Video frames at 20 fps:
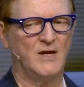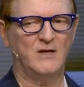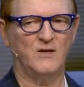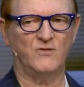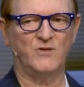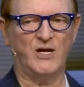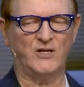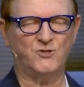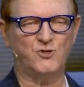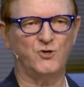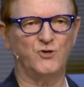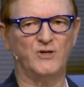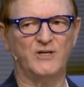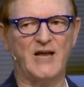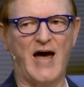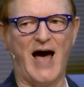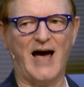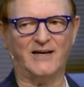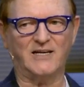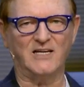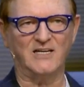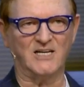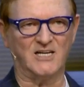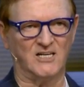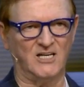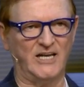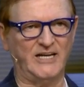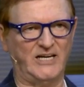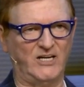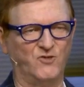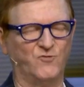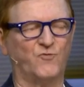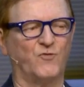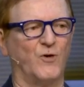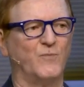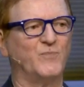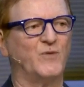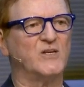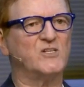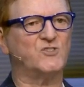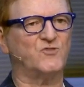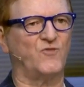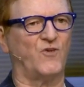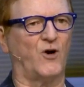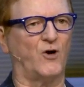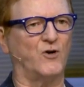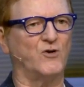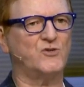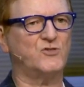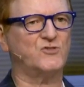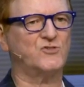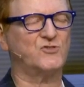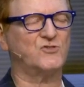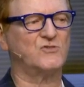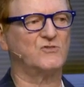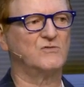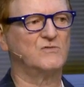that you and I can glean from this verse